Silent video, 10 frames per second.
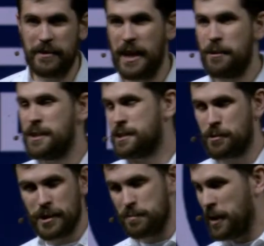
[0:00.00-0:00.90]
hours
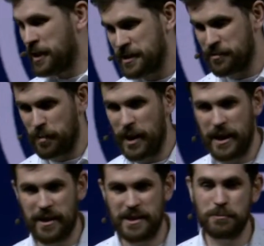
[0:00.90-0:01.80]
across millions of
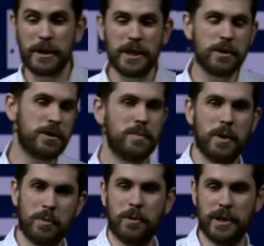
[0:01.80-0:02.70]
players. We knew that people were